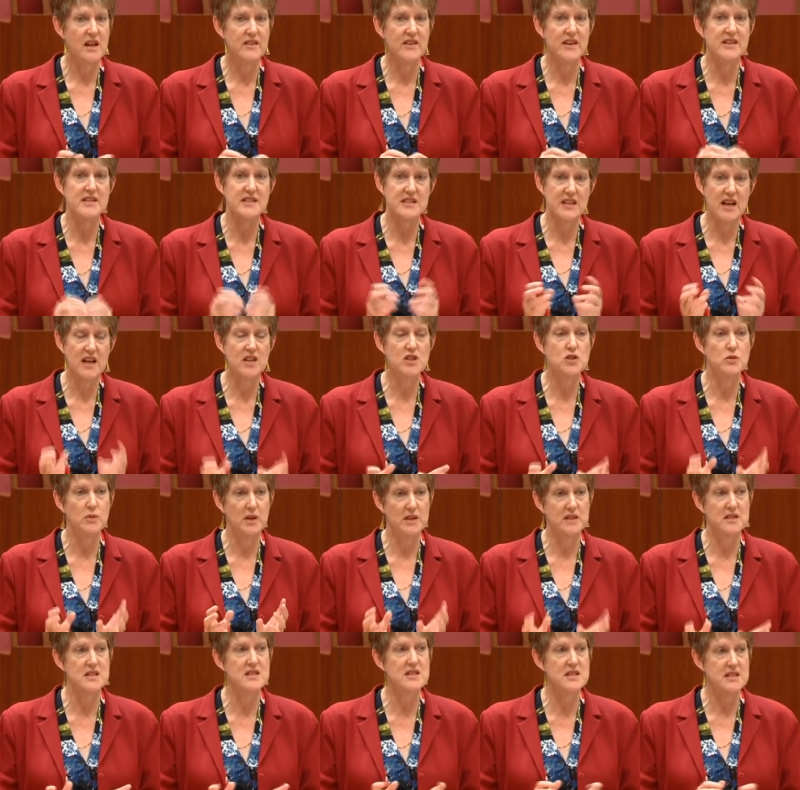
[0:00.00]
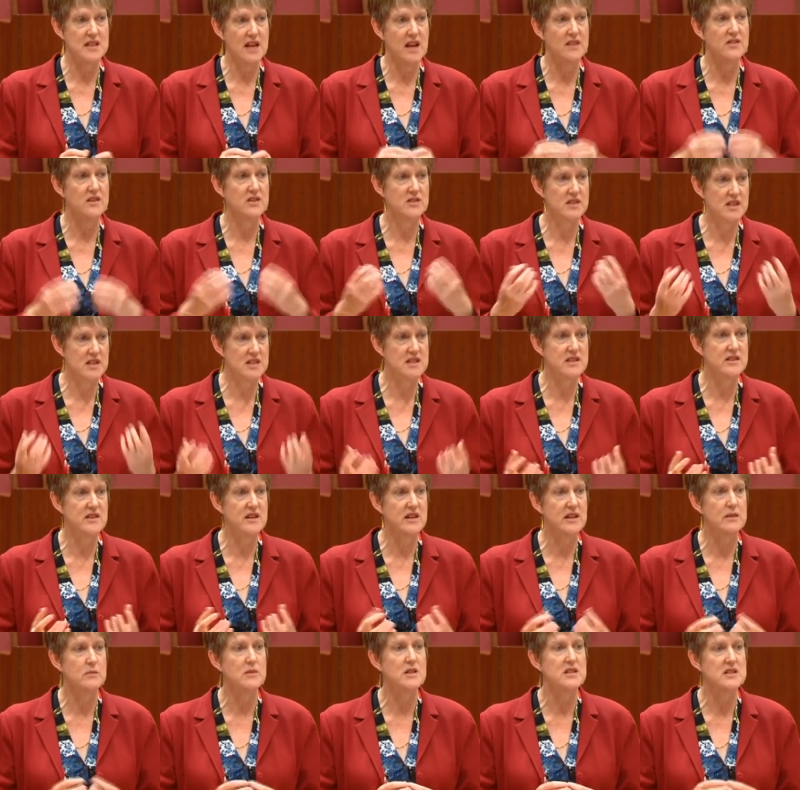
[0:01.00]
and they start to understand that these are the
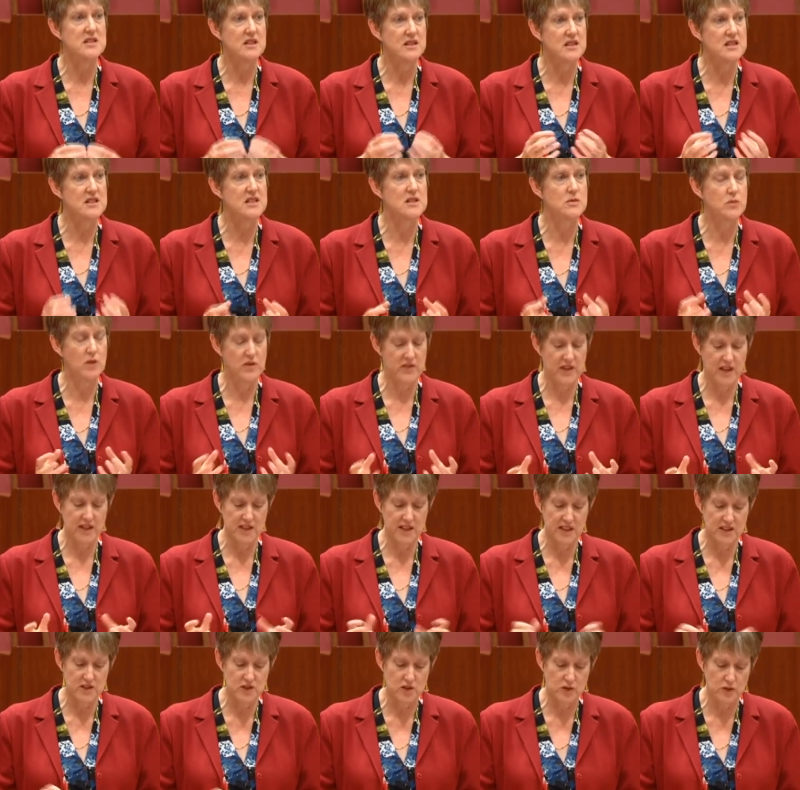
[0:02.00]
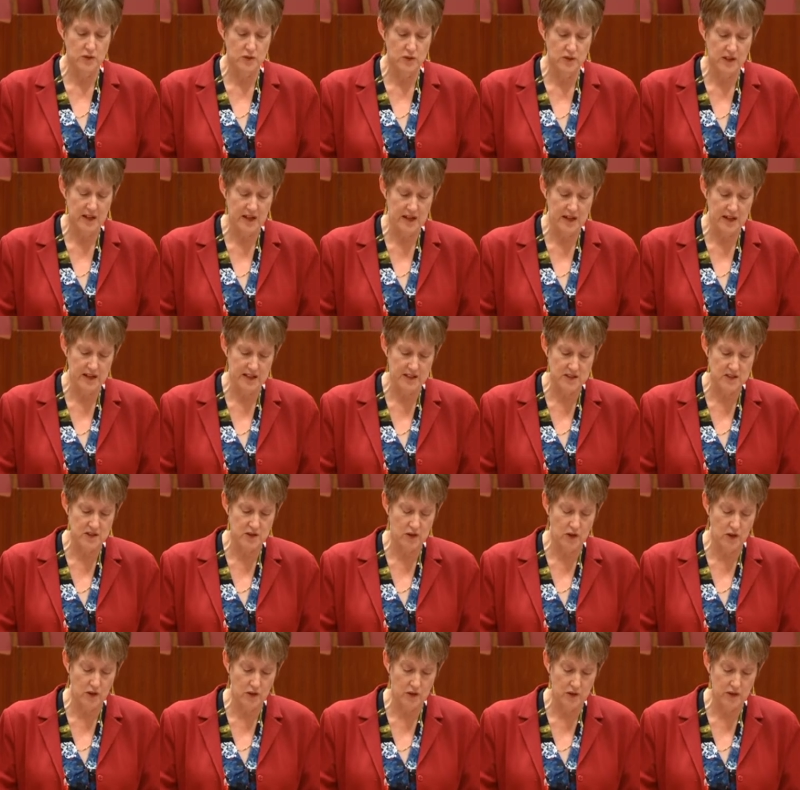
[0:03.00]
limits and this is what they need to uh,
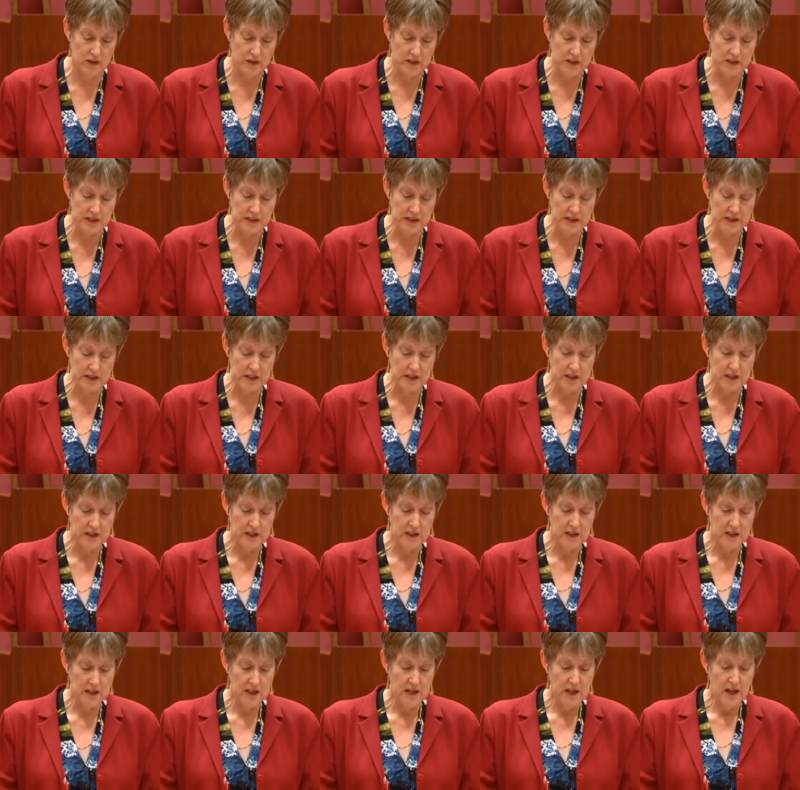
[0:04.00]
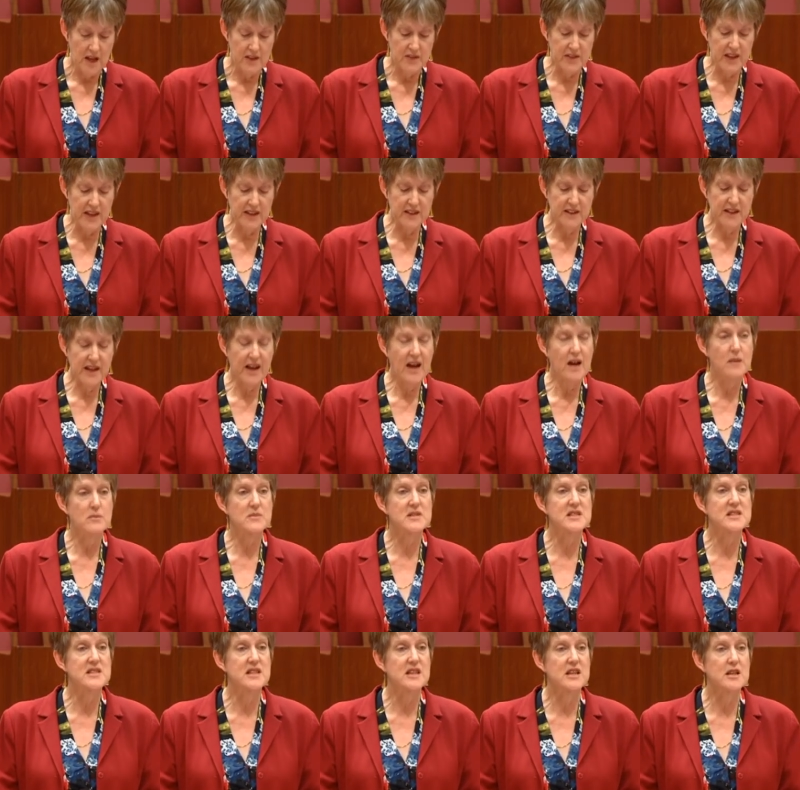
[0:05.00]
undergo. Then
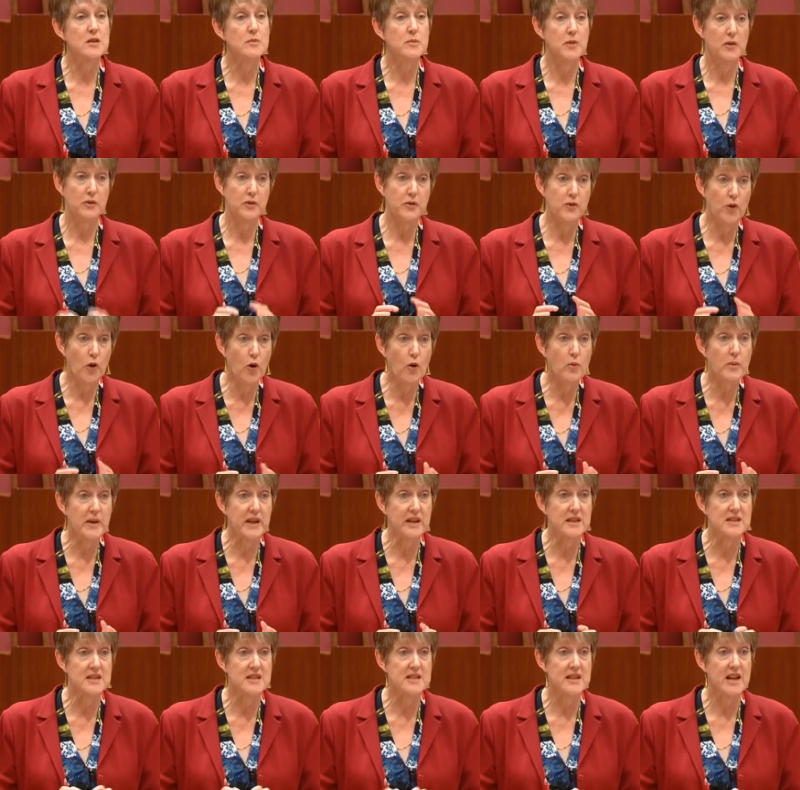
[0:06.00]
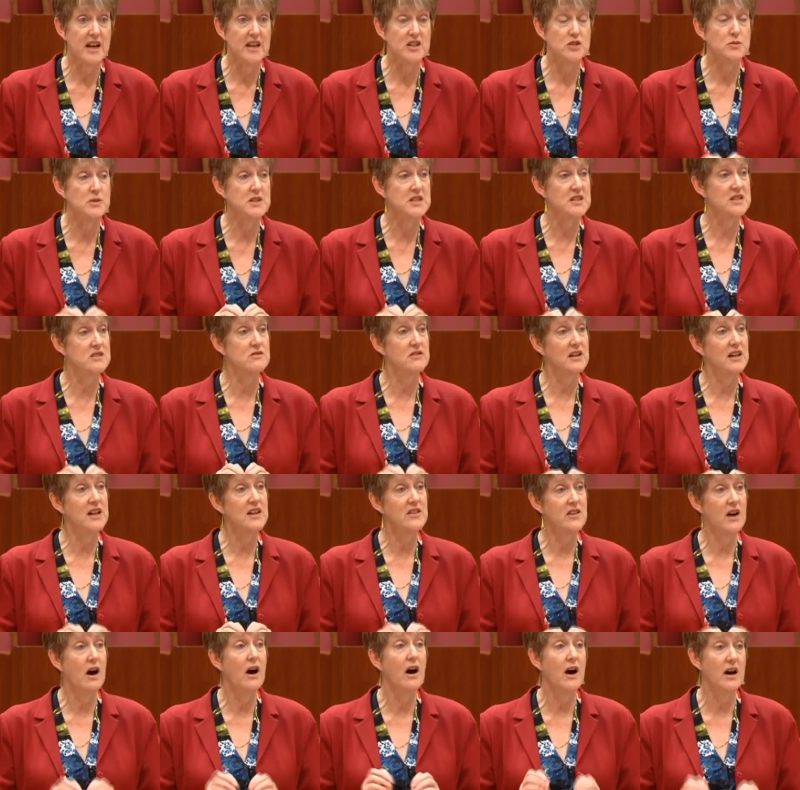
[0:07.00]
comes the performing stage, which is
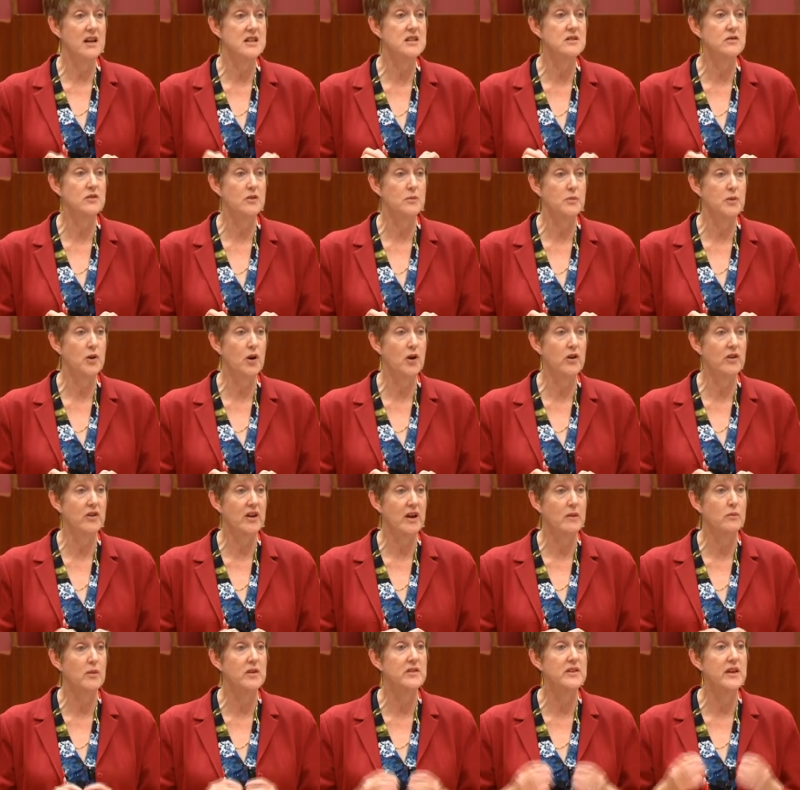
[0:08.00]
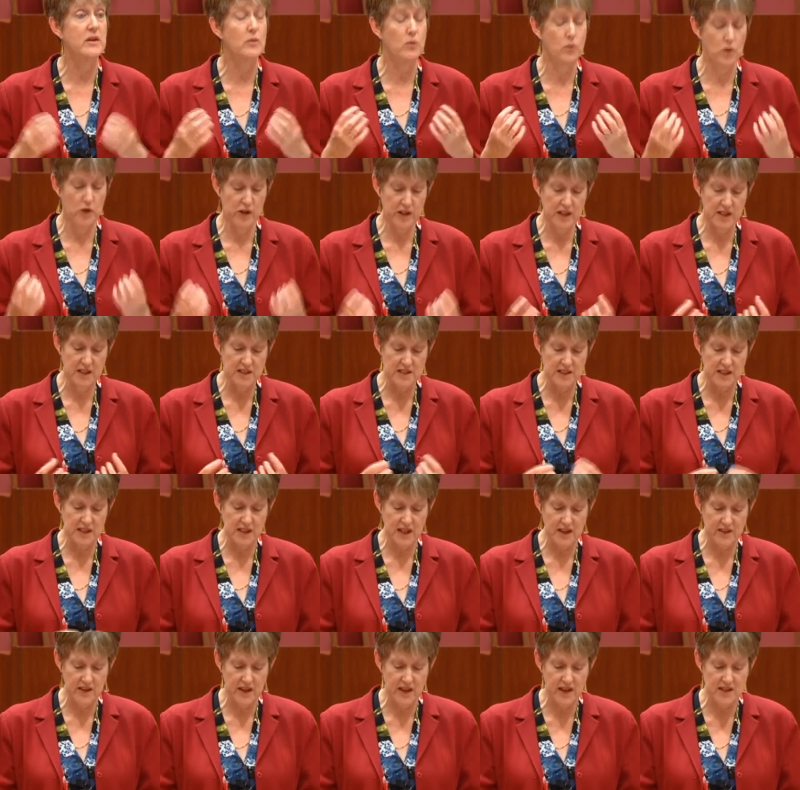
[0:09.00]
really the height of the program when they're working
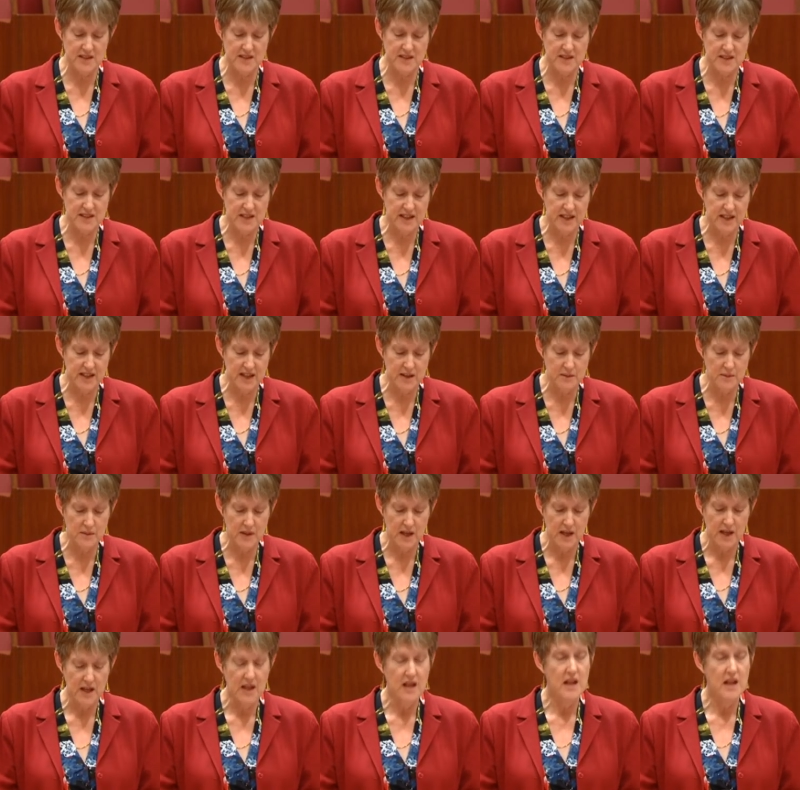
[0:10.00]
together as a team,